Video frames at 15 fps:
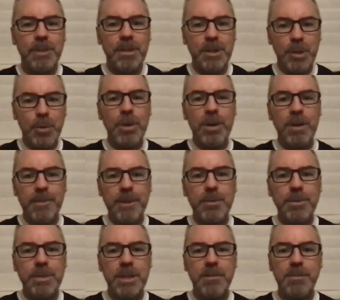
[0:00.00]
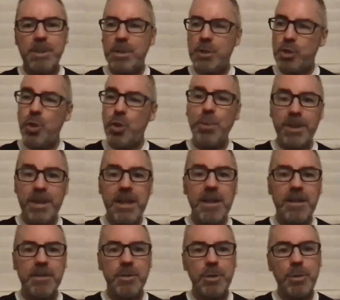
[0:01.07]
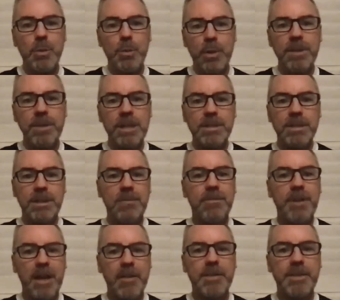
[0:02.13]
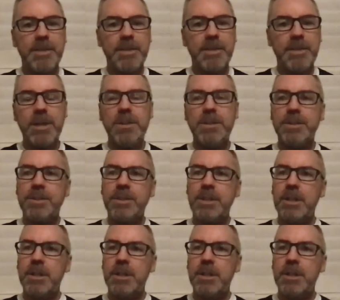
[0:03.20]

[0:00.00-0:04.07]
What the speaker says: You know what it feels like because you were there. You were one of these kind of 5 or 6 riders.